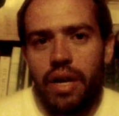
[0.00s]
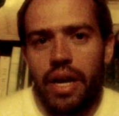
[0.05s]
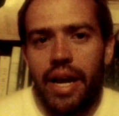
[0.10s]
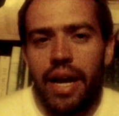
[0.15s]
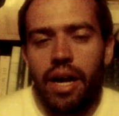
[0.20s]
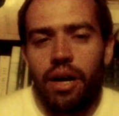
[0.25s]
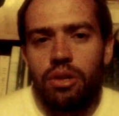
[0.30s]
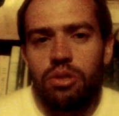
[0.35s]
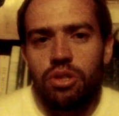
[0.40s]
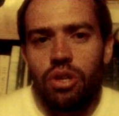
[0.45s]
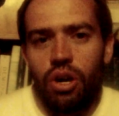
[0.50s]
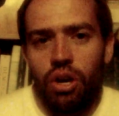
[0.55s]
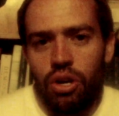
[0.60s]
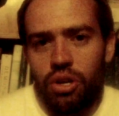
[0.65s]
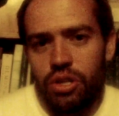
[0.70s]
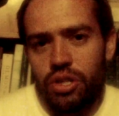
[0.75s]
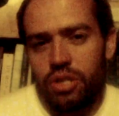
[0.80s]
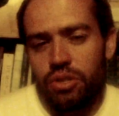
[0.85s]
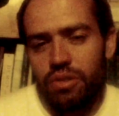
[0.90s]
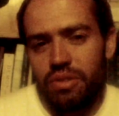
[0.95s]
how to
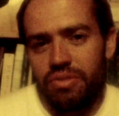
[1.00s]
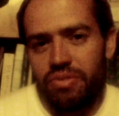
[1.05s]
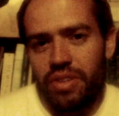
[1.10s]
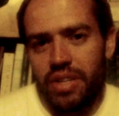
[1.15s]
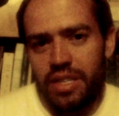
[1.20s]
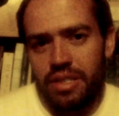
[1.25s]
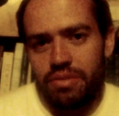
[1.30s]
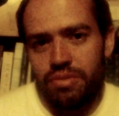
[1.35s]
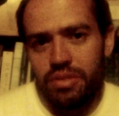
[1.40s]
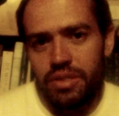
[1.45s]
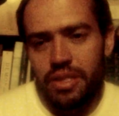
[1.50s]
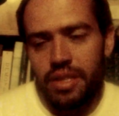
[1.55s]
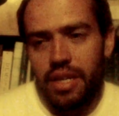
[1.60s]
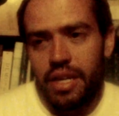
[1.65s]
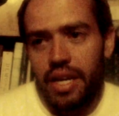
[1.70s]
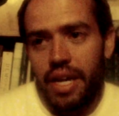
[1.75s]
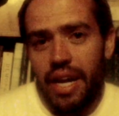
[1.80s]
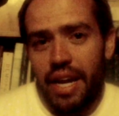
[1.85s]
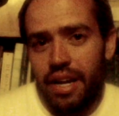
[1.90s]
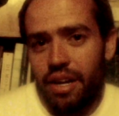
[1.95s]
argue effectively,
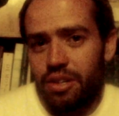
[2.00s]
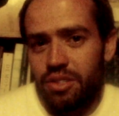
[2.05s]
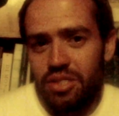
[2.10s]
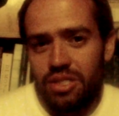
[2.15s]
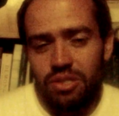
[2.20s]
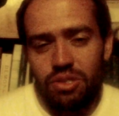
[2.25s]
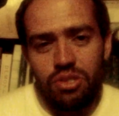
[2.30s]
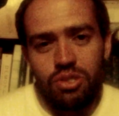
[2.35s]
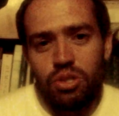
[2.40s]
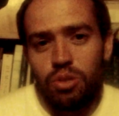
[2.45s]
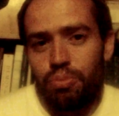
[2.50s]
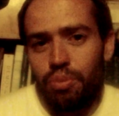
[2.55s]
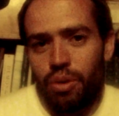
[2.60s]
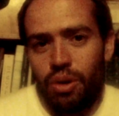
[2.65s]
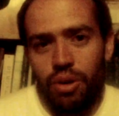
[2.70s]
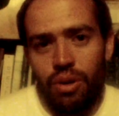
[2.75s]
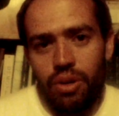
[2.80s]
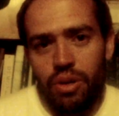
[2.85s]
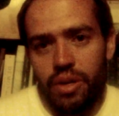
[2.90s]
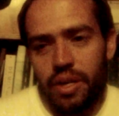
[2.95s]
because it's
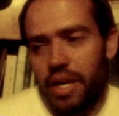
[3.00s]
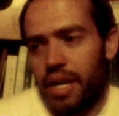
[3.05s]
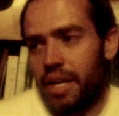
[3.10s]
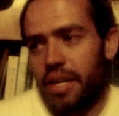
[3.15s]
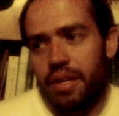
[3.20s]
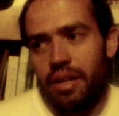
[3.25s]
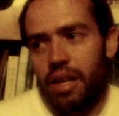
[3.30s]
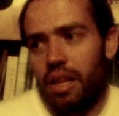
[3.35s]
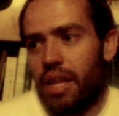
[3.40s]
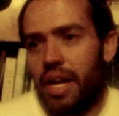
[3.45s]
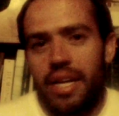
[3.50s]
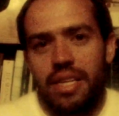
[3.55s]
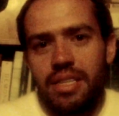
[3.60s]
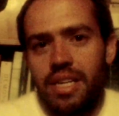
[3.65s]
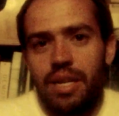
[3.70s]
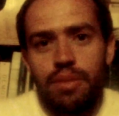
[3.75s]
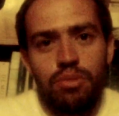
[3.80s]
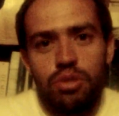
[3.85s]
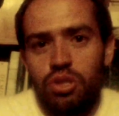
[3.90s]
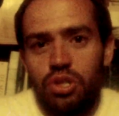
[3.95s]
super hard, and a lot of
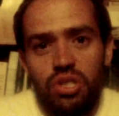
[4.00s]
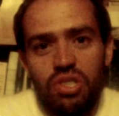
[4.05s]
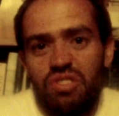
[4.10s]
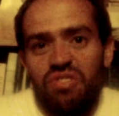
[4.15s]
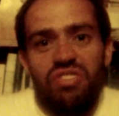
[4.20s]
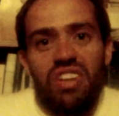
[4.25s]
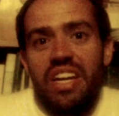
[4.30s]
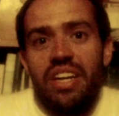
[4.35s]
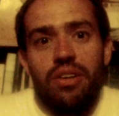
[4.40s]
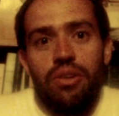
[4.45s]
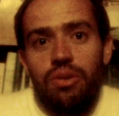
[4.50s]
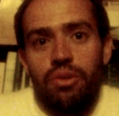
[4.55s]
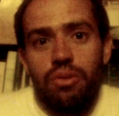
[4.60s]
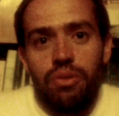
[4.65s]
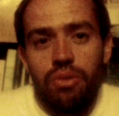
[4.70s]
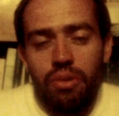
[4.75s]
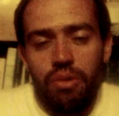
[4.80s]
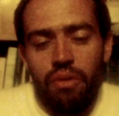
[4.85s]
times you just fail.